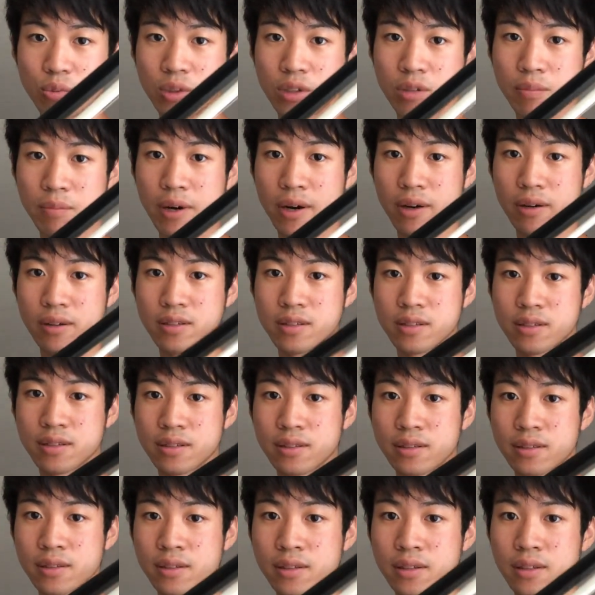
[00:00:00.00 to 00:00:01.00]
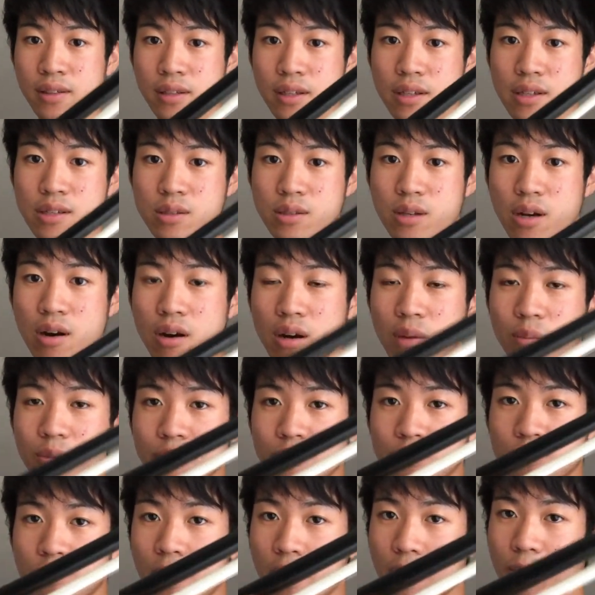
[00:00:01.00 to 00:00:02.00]
wood part is
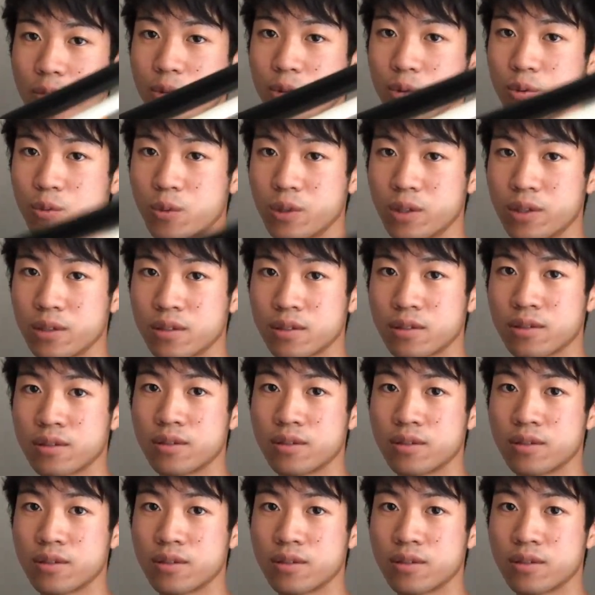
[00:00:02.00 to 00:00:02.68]
carbon fiber wood,